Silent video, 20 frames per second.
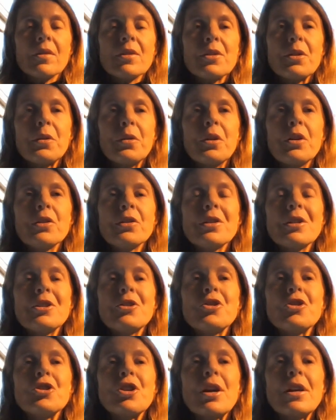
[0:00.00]
So there's
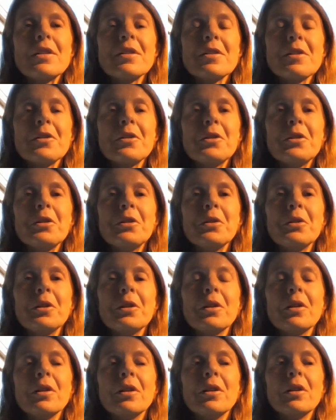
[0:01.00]
a gentle,
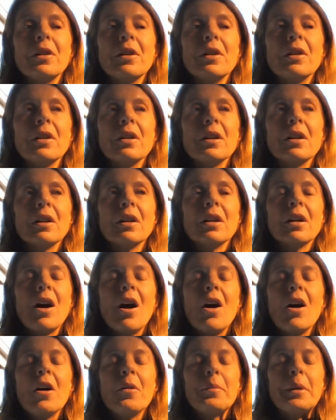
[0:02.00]

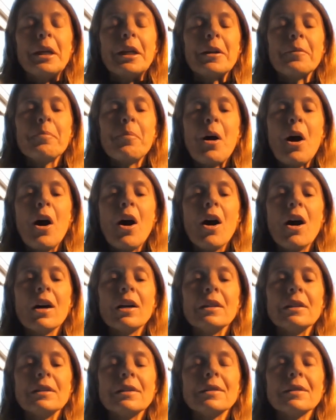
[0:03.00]
calming
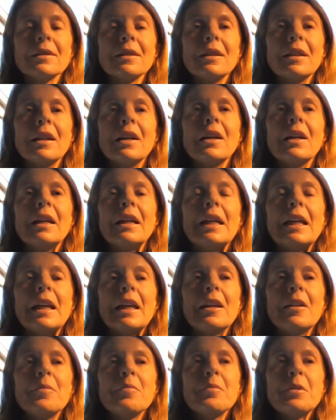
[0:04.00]
pause
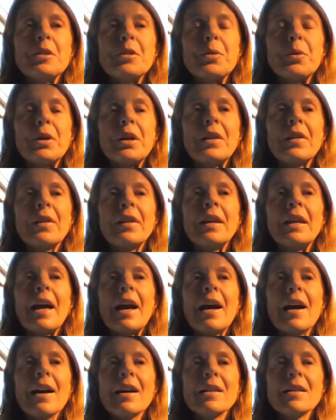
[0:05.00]
in between the
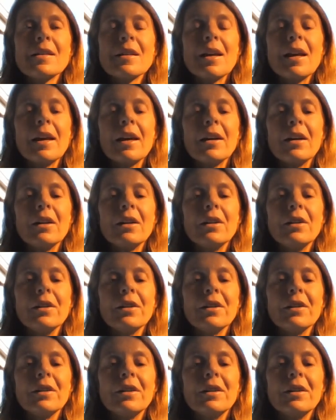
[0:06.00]
exhale
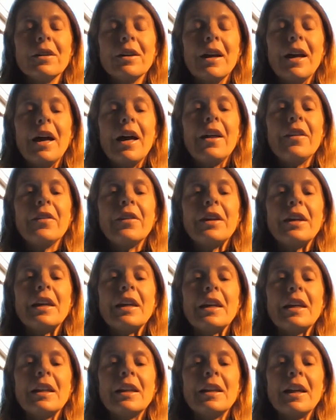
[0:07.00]
and the
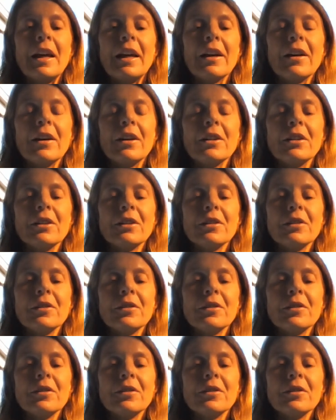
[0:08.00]
inhale.